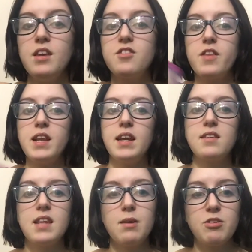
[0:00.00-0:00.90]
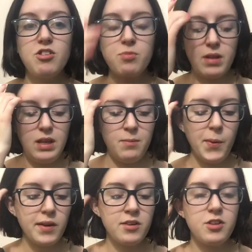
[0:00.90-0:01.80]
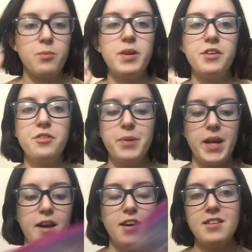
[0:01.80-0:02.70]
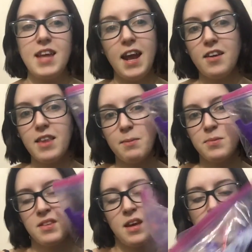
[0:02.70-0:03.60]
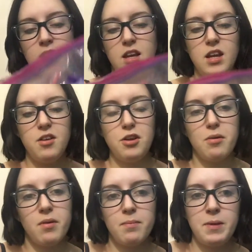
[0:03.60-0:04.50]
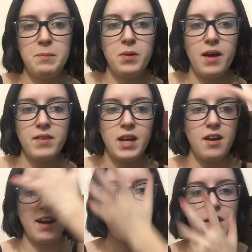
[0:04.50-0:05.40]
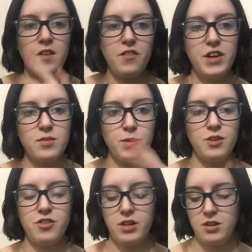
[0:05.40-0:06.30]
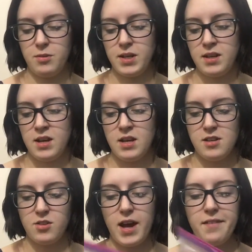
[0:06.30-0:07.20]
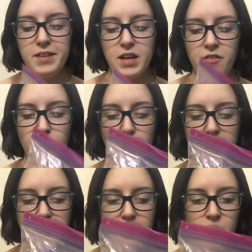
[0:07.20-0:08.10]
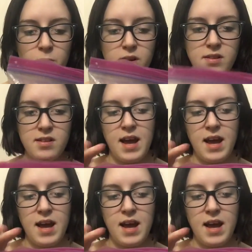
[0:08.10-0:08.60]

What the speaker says: So the next thing, which is really important to when you're doing hair, is hair clips. You know, you don't want people having hair hanging in their face while you're trying to do it. So I have like a variety of different ones.